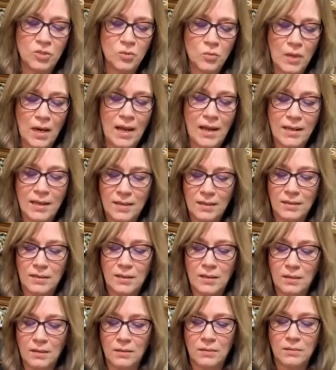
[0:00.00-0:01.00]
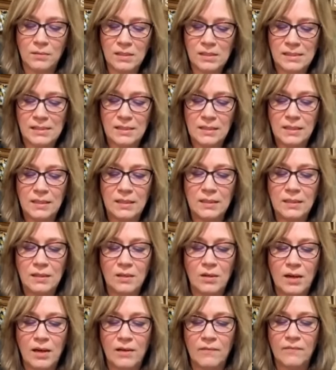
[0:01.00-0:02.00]
dry on there. Just clean
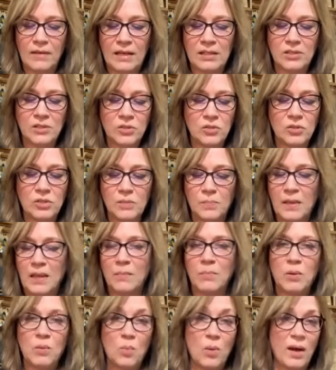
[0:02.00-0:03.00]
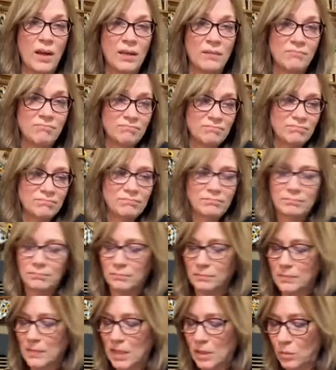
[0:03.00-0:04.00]
that off. I just use a baby wipe.
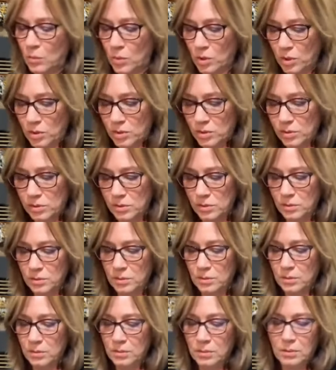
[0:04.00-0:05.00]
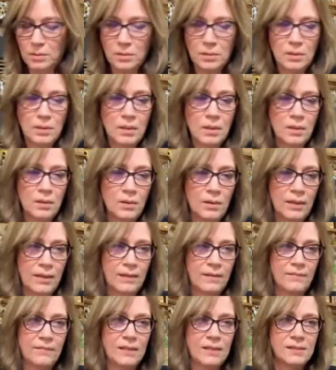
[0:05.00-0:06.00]
It works.
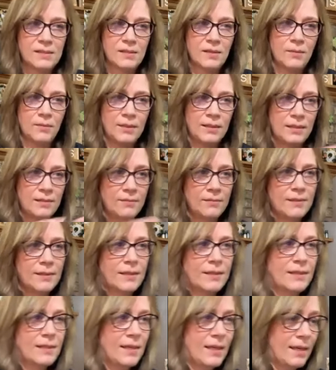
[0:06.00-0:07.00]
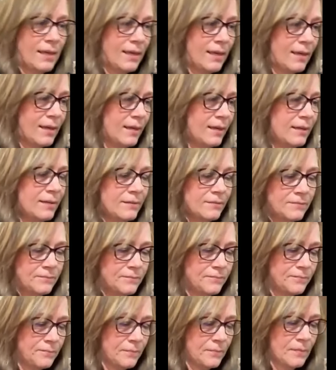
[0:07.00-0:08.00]
And that's all we need with that.
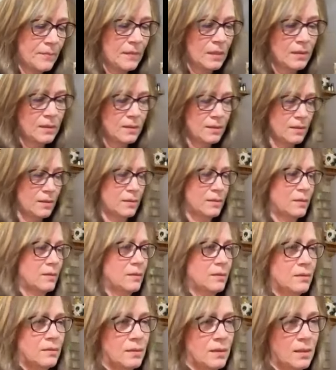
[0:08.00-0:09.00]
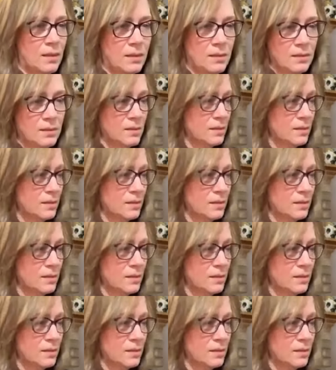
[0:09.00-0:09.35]
Okay,